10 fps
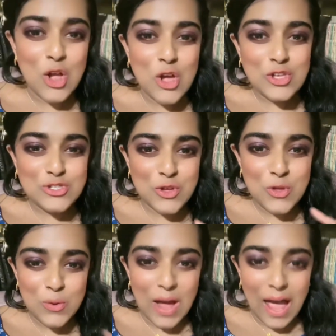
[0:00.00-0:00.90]
So,
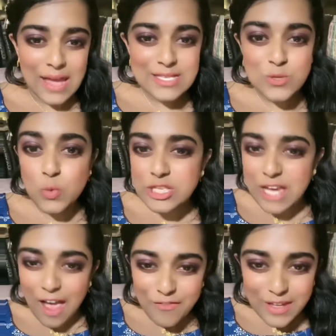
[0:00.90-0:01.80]
you guys,
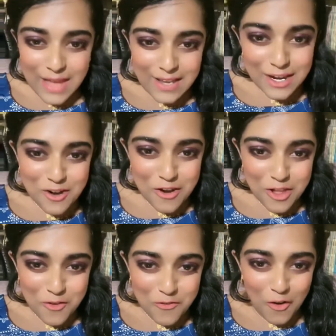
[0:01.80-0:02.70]
whichever category
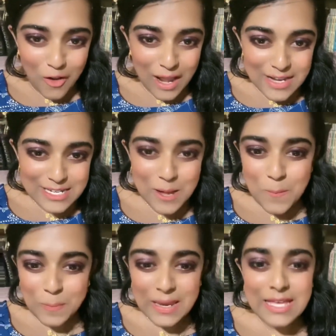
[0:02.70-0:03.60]
you fall under,
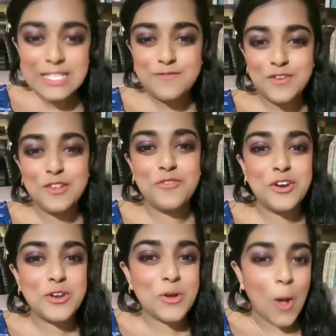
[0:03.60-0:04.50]
please feel
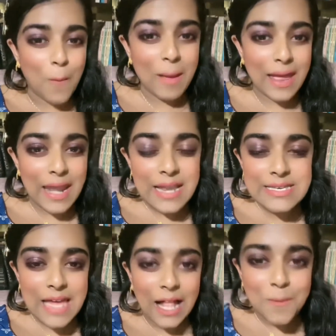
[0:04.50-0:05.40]
free to comment
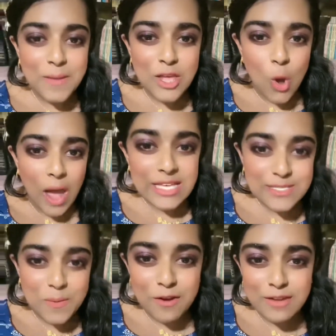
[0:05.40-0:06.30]
and tell me your
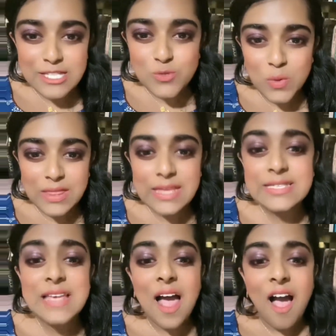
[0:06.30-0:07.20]
experience with
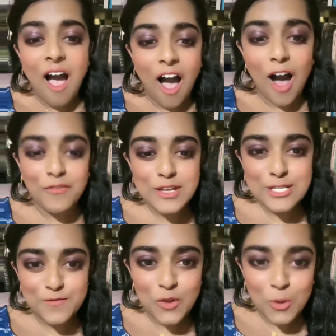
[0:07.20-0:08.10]
this
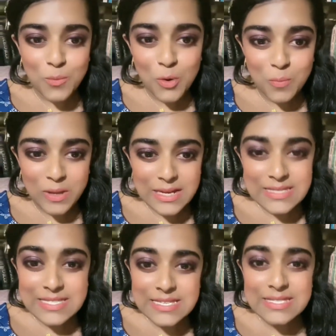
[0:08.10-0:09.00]
harvest full moon
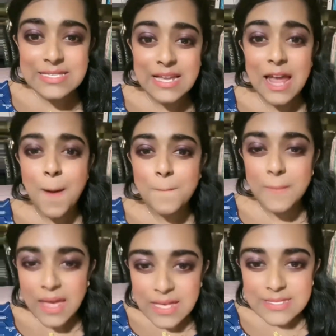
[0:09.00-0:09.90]
because this is an
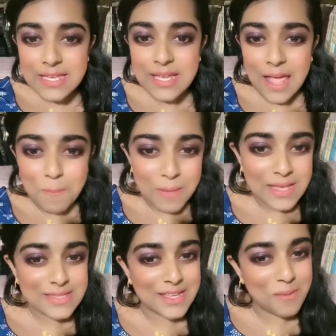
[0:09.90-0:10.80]
amazing,
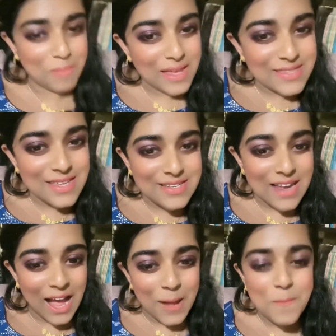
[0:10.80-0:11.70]
amazing, amazing
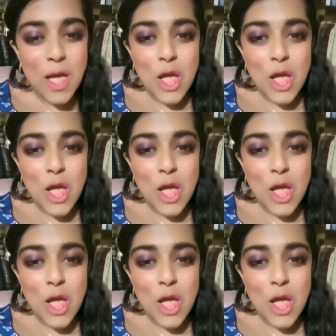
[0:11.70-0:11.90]
time